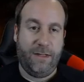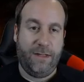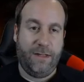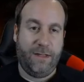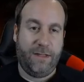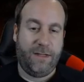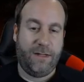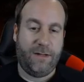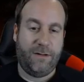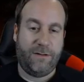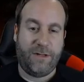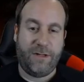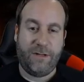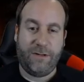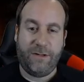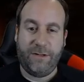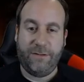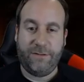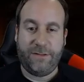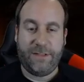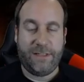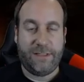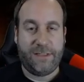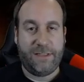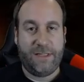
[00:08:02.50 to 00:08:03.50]
You know, you're
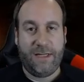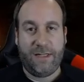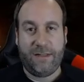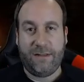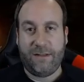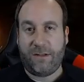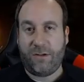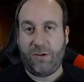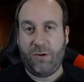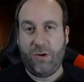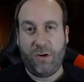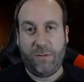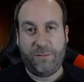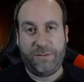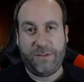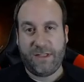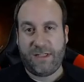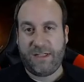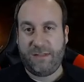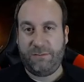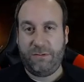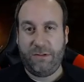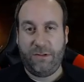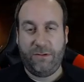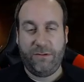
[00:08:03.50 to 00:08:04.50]
used to seeing the corpse
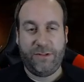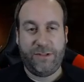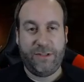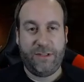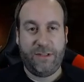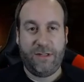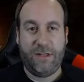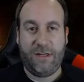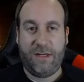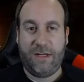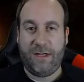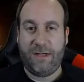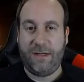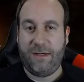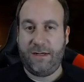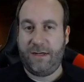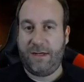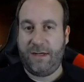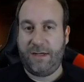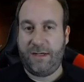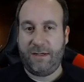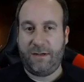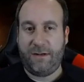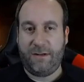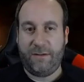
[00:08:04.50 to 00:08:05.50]
explosion on,
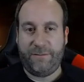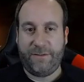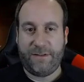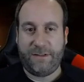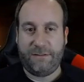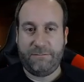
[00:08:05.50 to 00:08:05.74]
on all of his